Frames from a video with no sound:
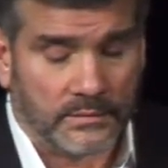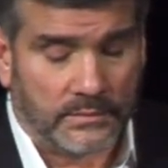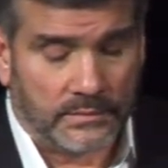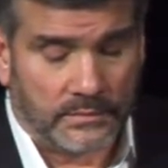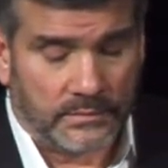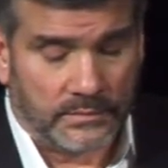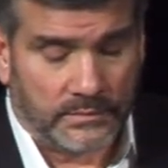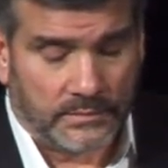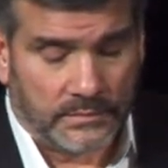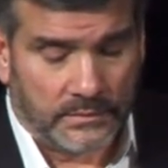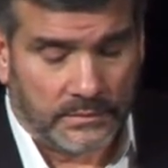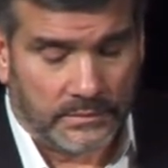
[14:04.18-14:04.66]

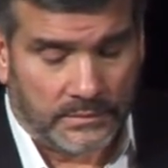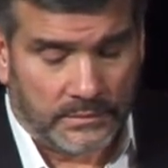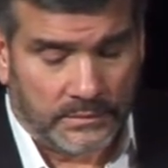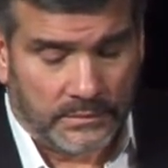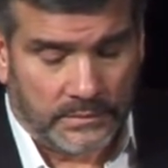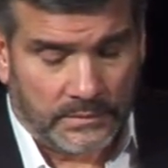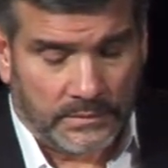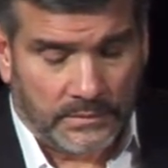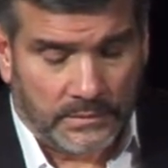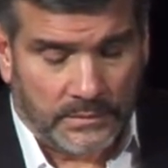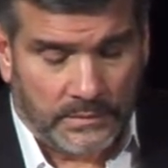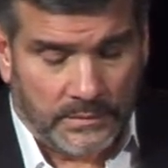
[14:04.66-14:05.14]

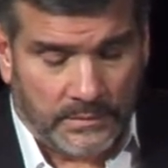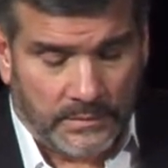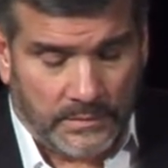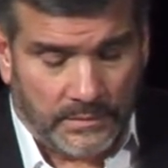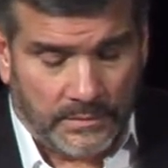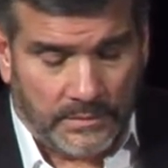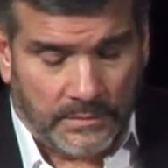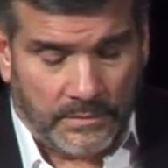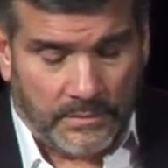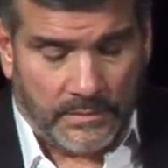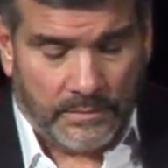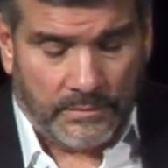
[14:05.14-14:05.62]

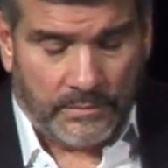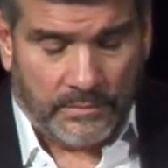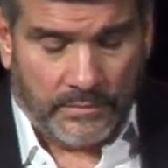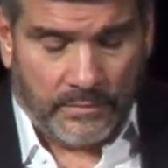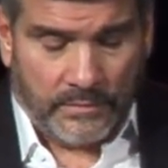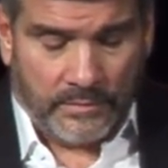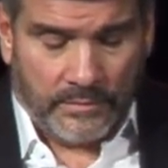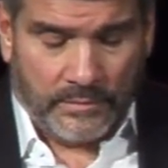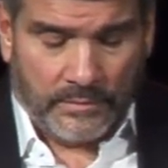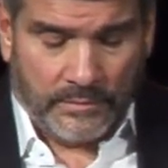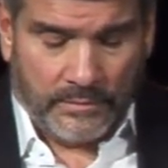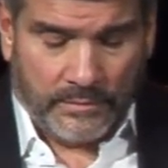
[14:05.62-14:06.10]

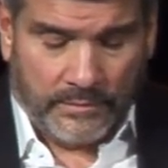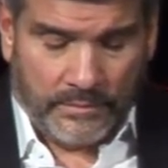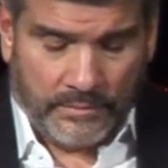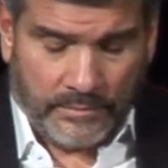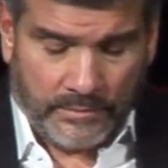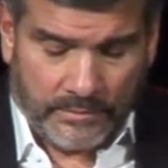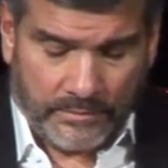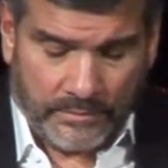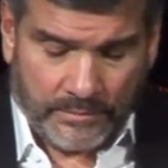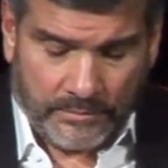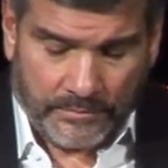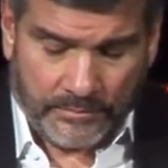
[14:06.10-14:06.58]

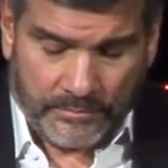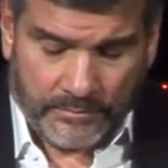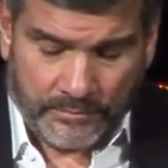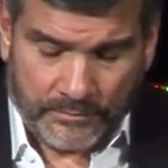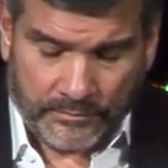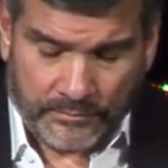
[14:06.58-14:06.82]
[no speech]